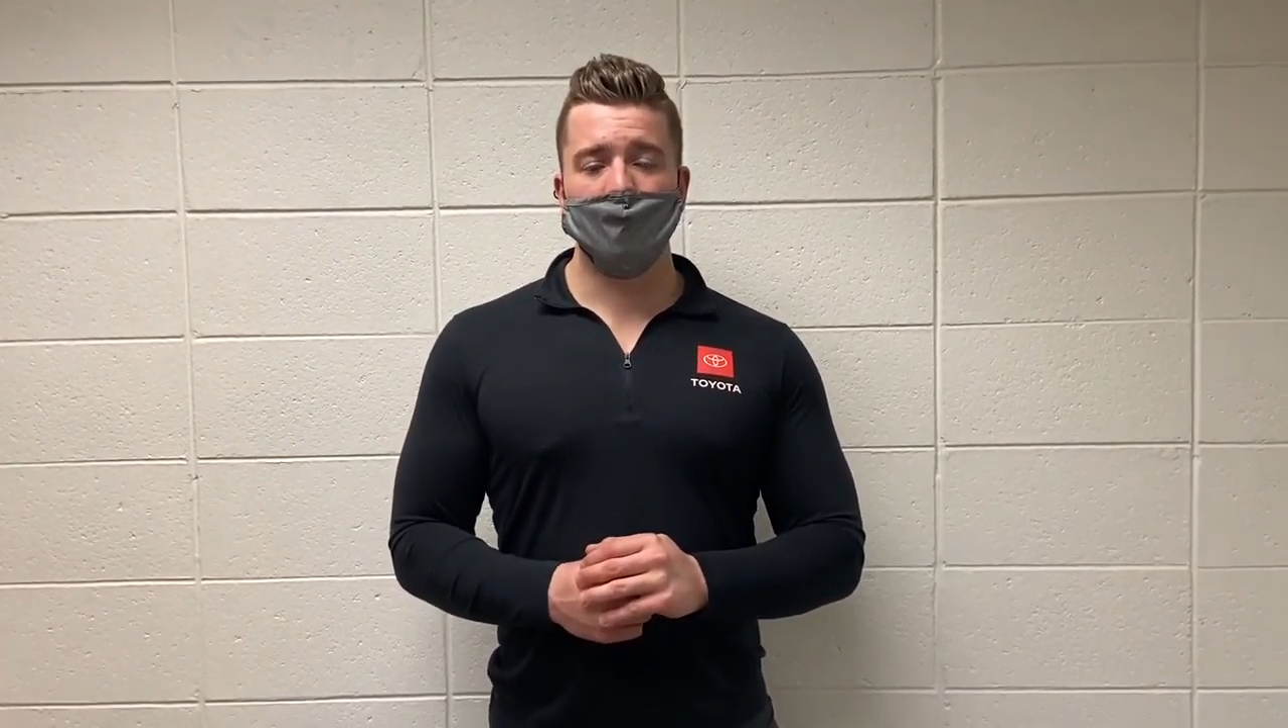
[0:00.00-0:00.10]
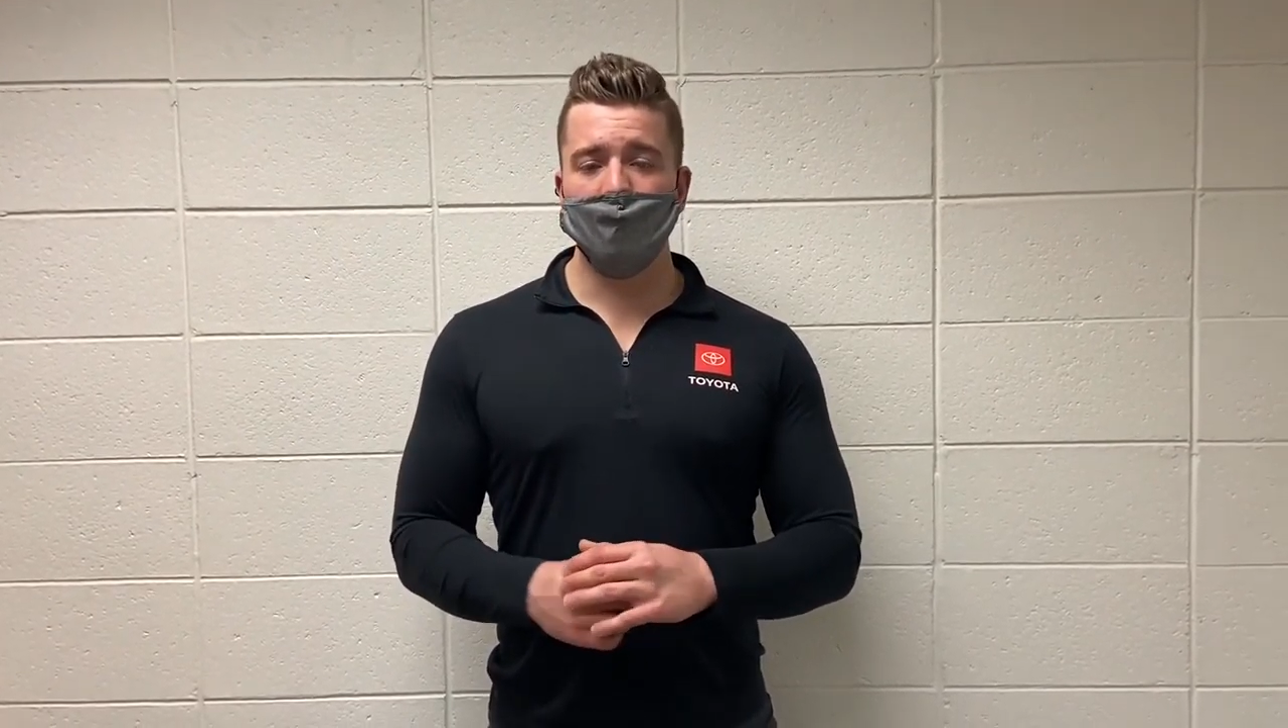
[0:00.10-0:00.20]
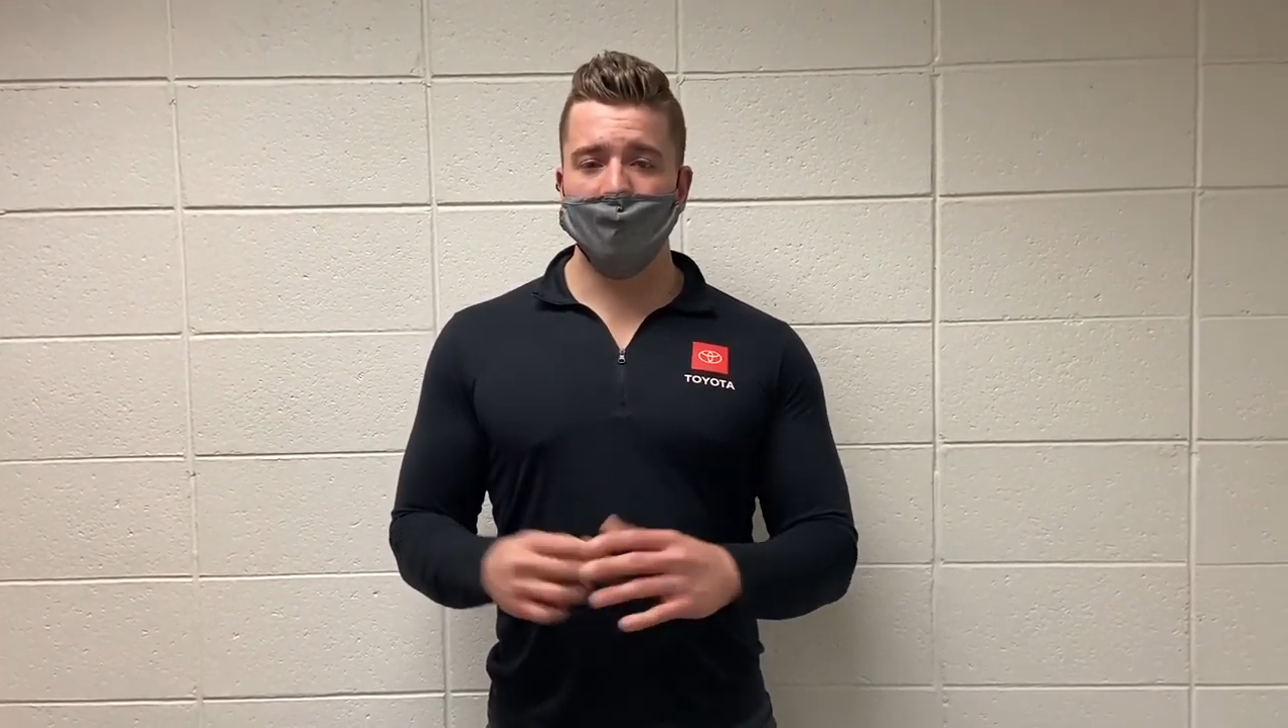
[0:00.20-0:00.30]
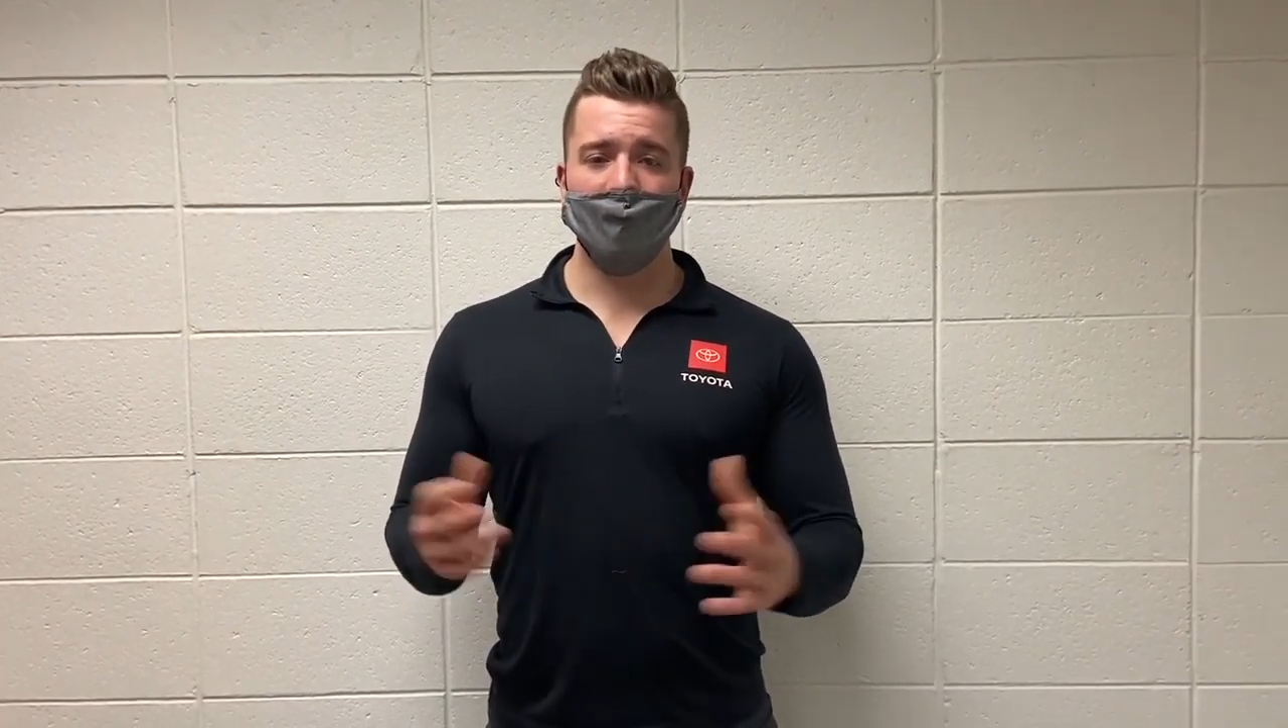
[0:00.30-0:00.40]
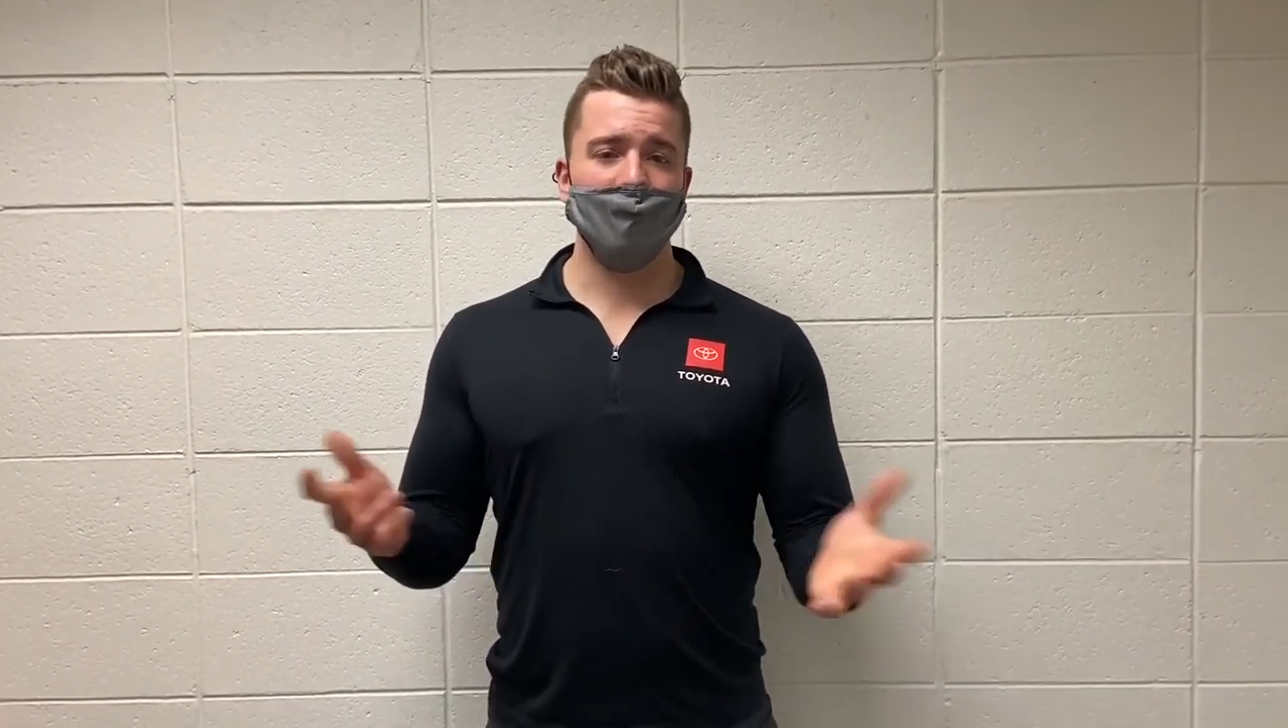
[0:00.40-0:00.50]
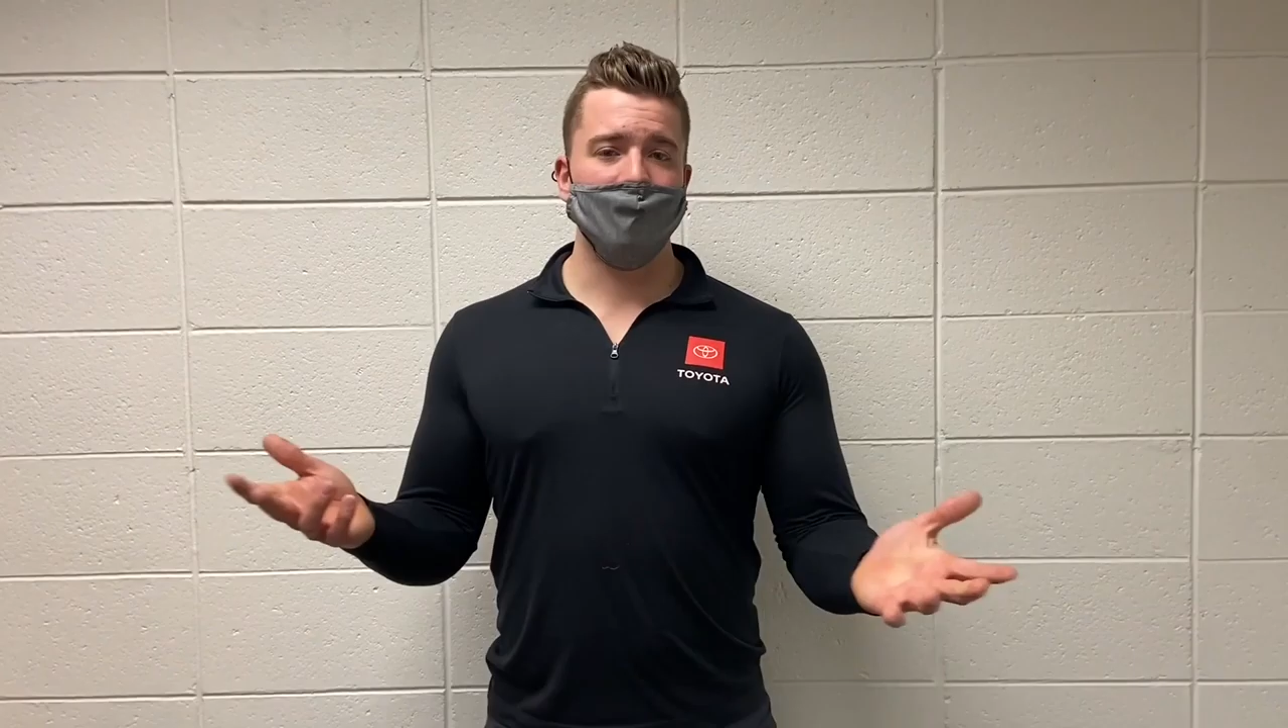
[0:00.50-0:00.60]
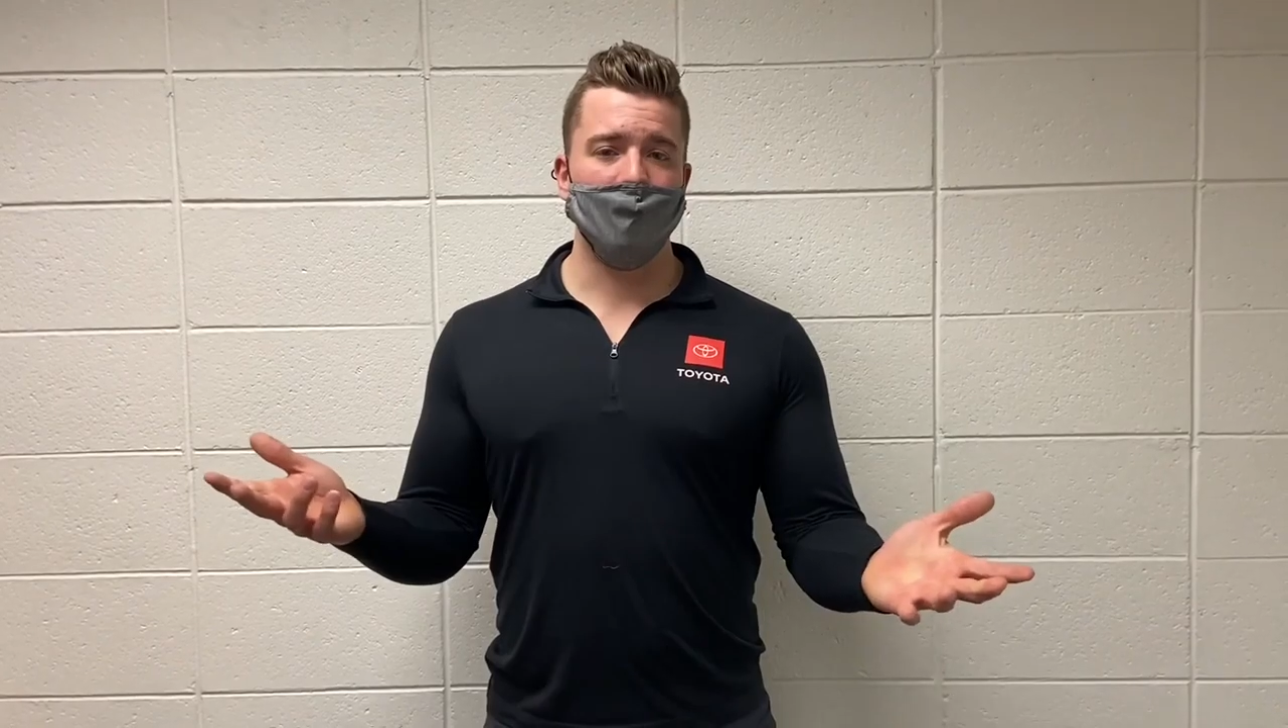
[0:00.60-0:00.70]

we'd be glad to